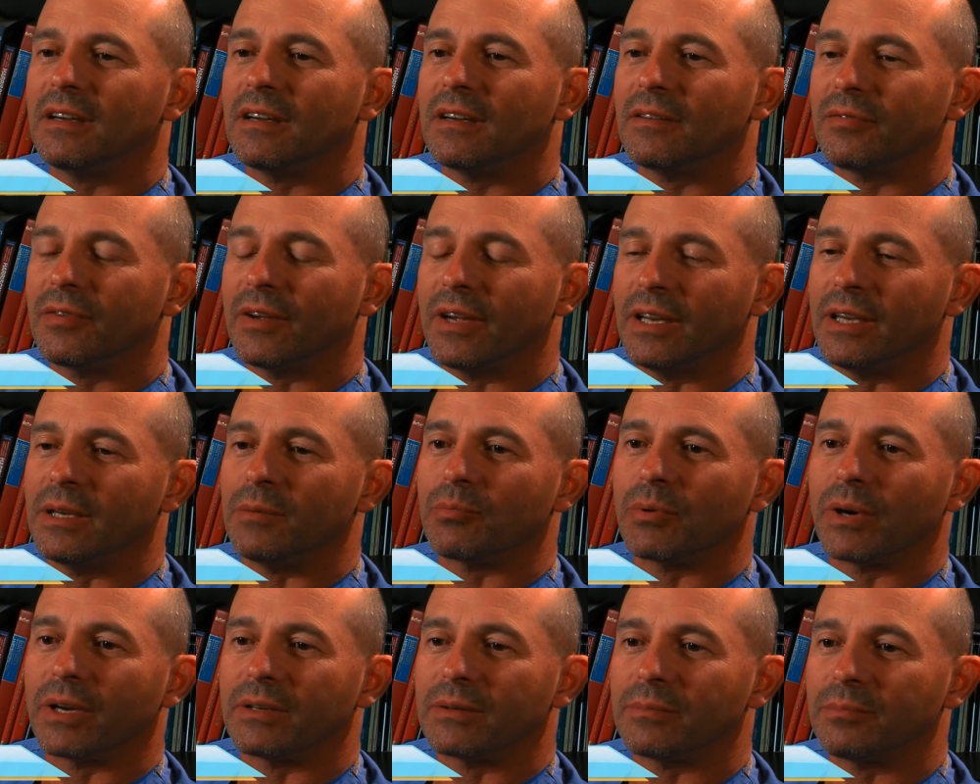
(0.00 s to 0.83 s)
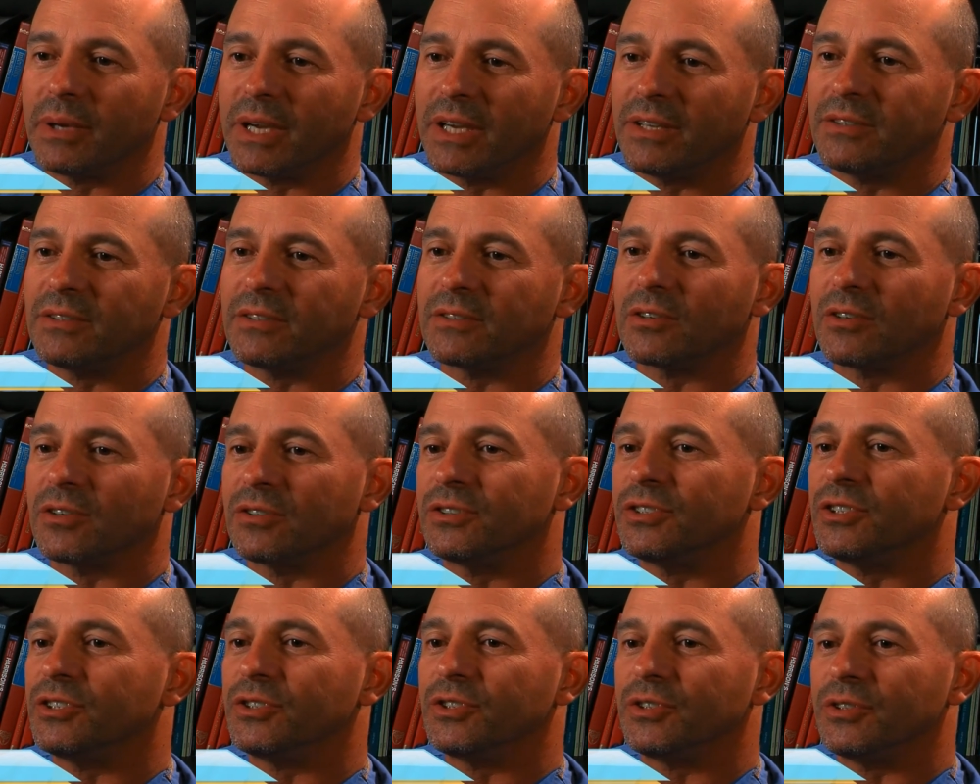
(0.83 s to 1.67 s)
now for any pregnant patient
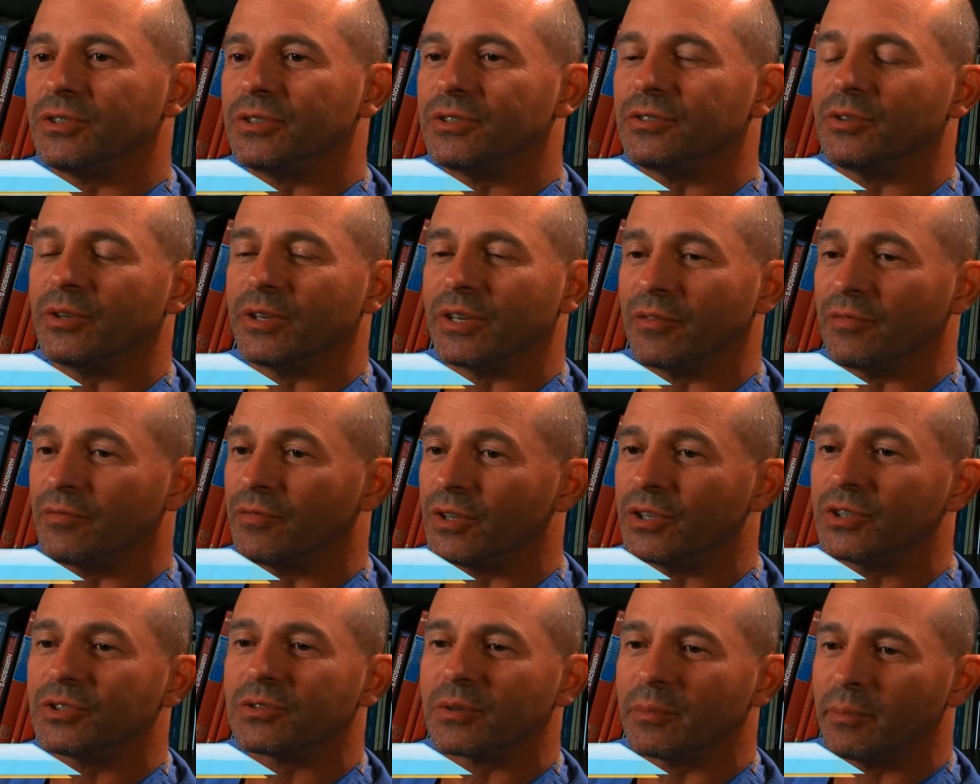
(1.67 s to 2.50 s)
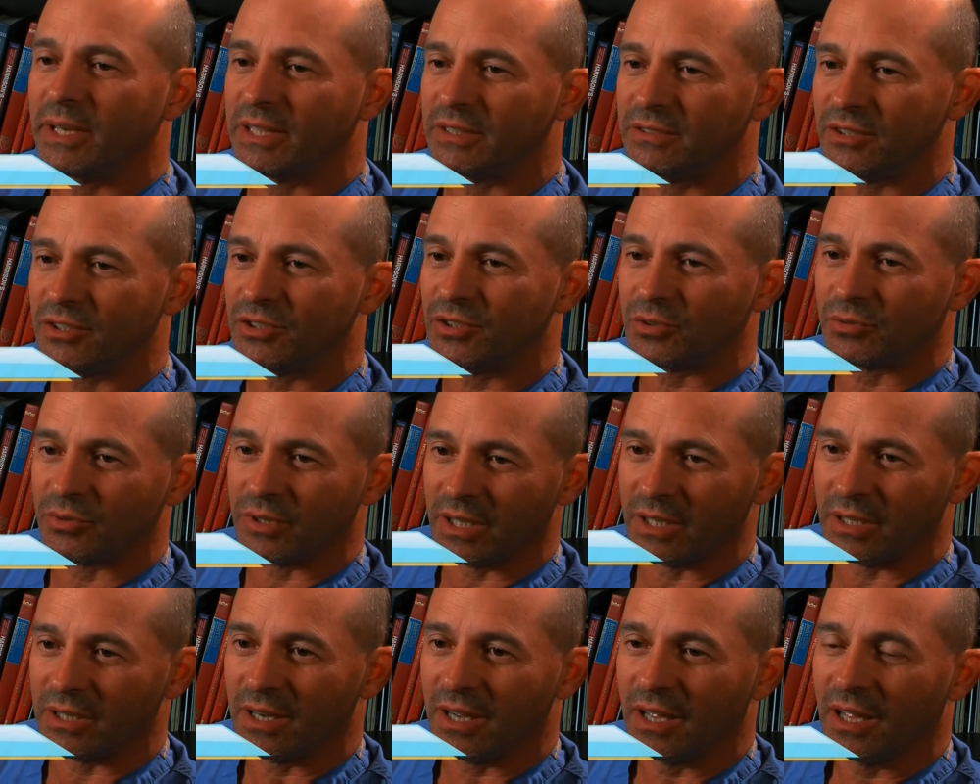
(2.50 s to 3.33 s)
constitutes doing a first trimester
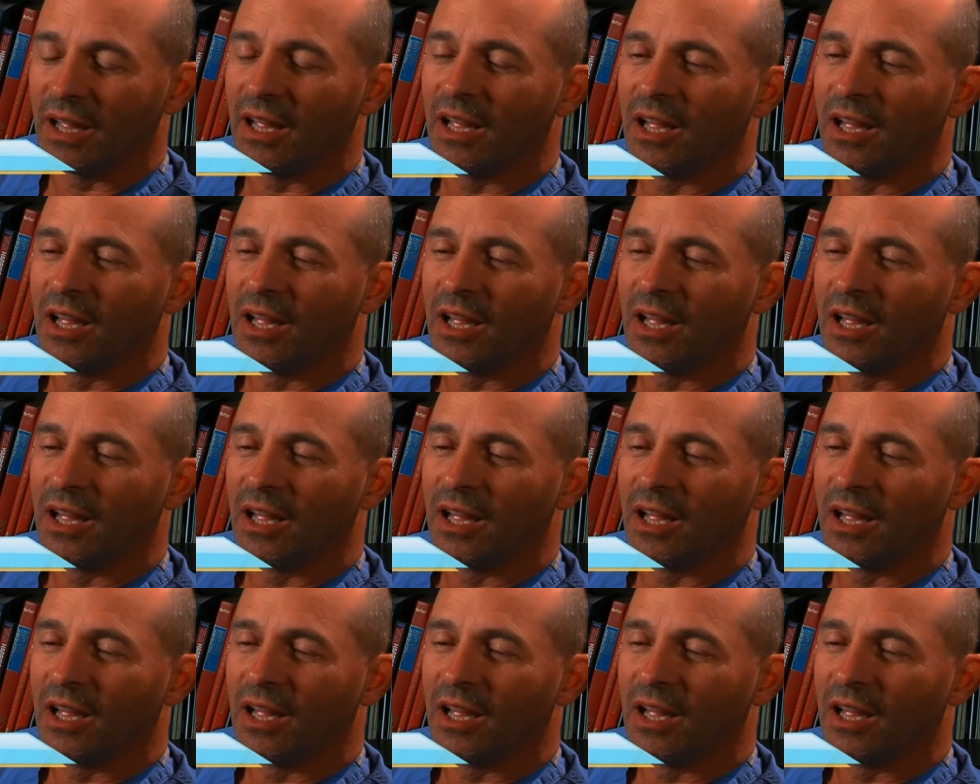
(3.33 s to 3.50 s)
screen,